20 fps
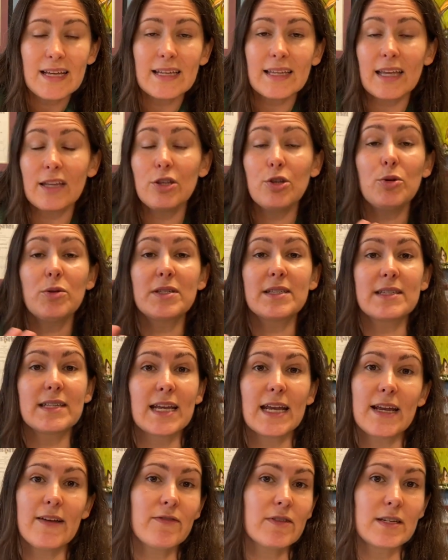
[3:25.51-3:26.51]
Can you
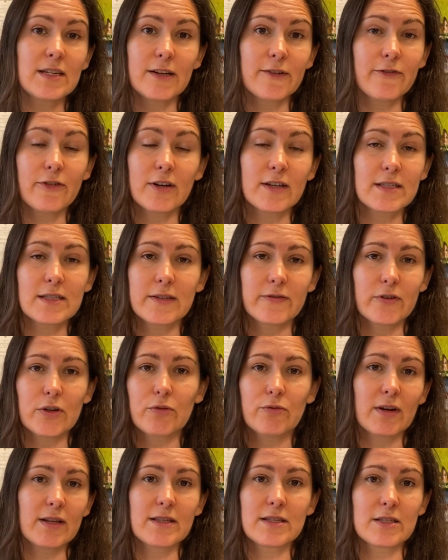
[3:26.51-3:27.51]
save the difference if your
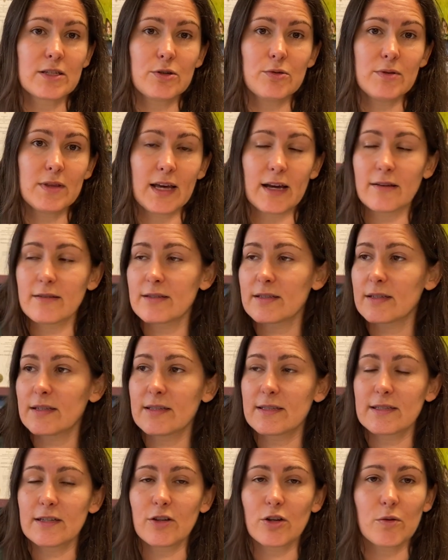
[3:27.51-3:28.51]
rent's $2,000
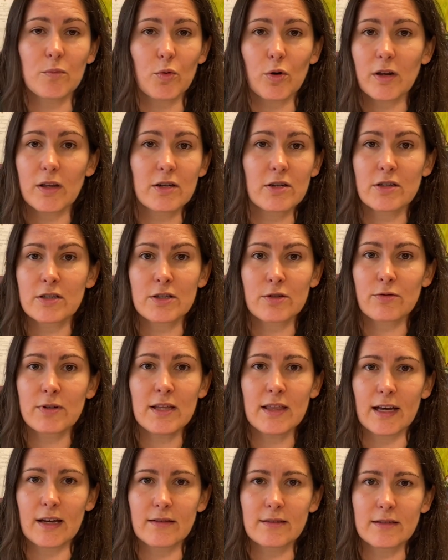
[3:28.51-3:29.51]
and say your mortgage is
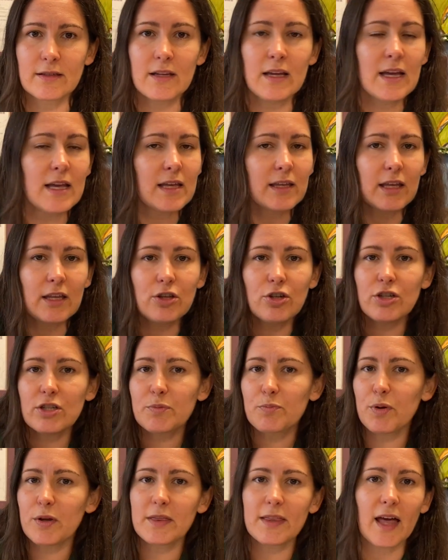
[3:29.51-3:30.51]
$3,000? Can you
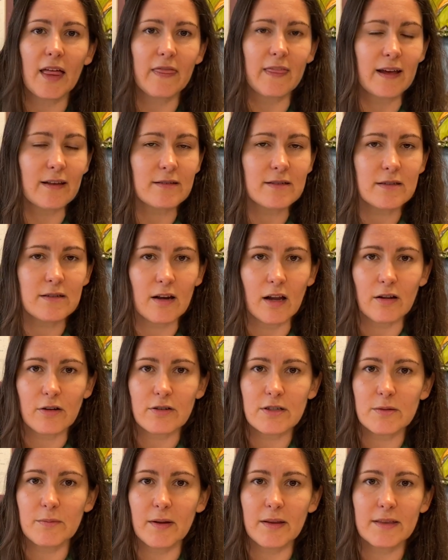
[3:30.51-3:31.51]
just put that
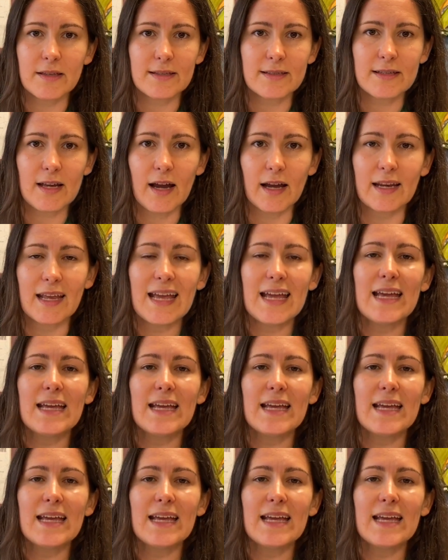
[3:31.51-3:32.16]
$1,000 a month aside?